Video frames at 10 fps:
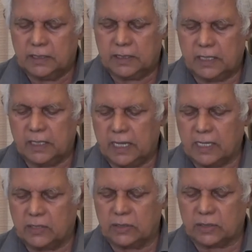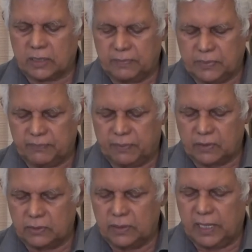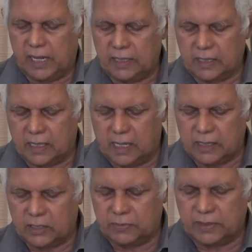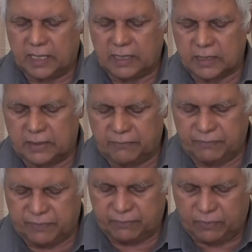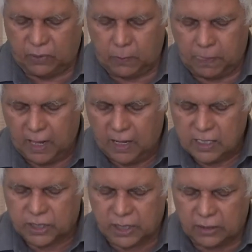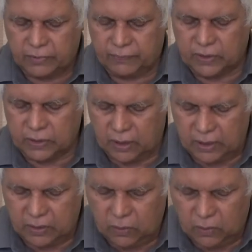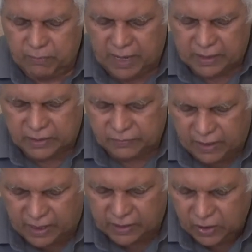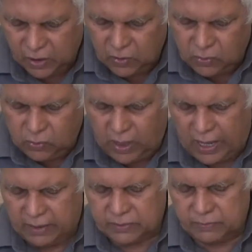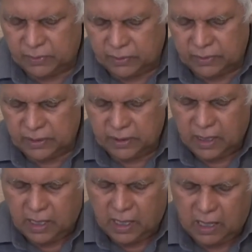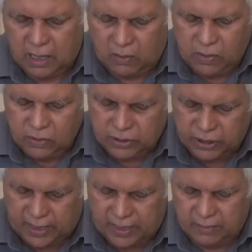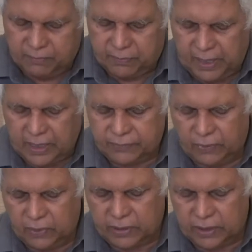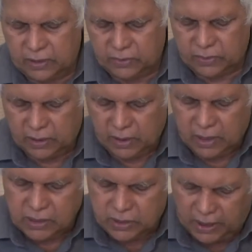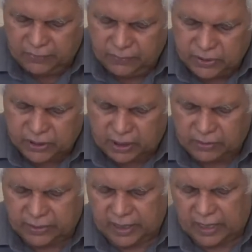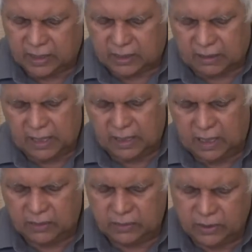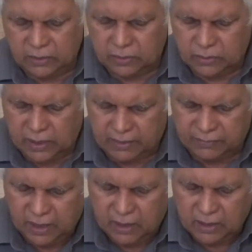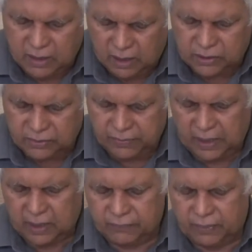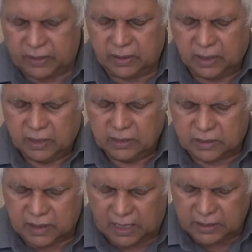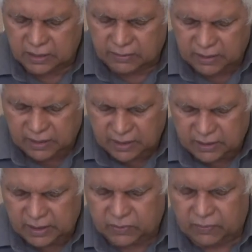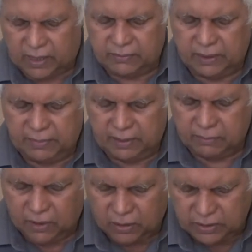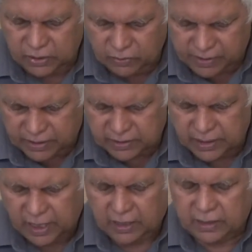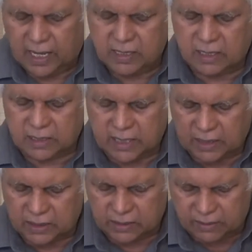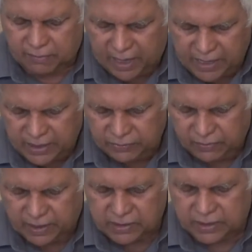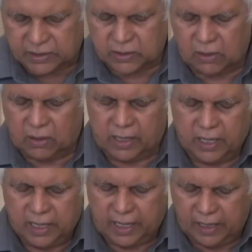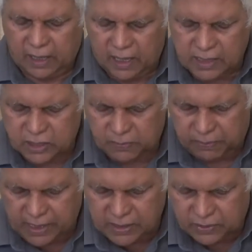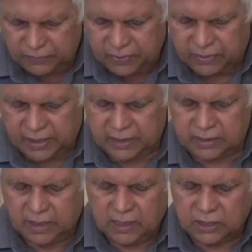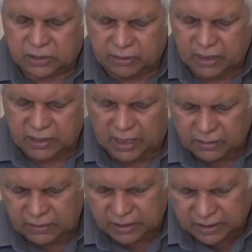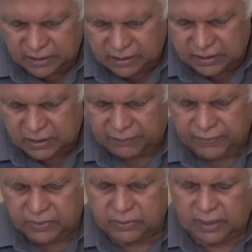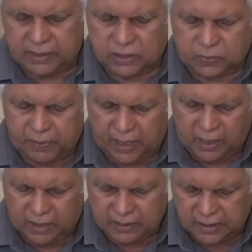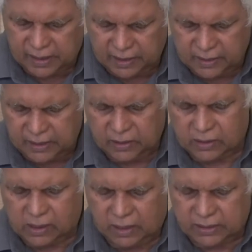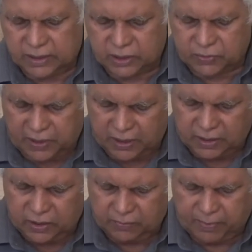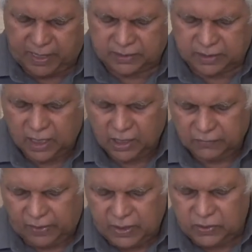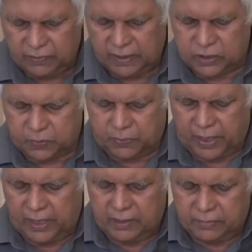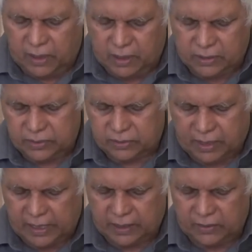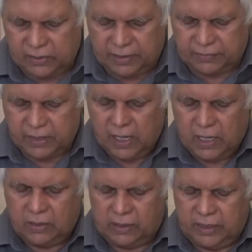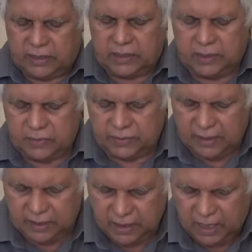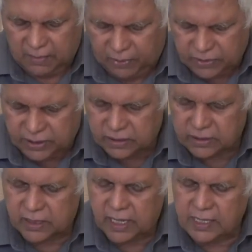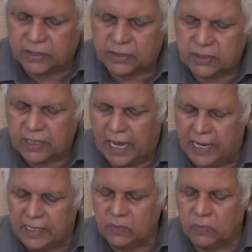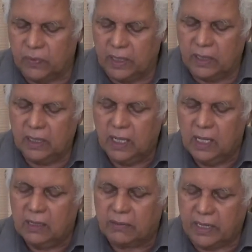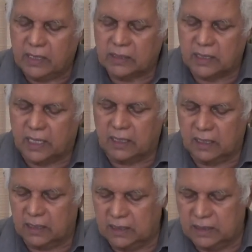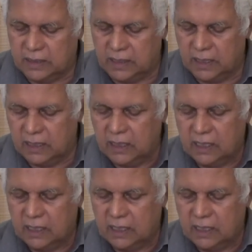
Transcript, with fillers: Take it as your scripture for today and encouragement, Isaiah 54. Shout for joy, O barren one, who has borne no child. Break forth into joyful shouting, and cry aloud, you who have not travailed. For the sons of the desolate one will be more numerous than the sons of the married woman, says the Lord. Enlarge the place of your tent, stretch out the curtain of your dwelling, spare not, lengthen your cords, and strengthen your pegs, for you will spread abroad to the right and to the left. Your descendants will possess the nations and will resettle the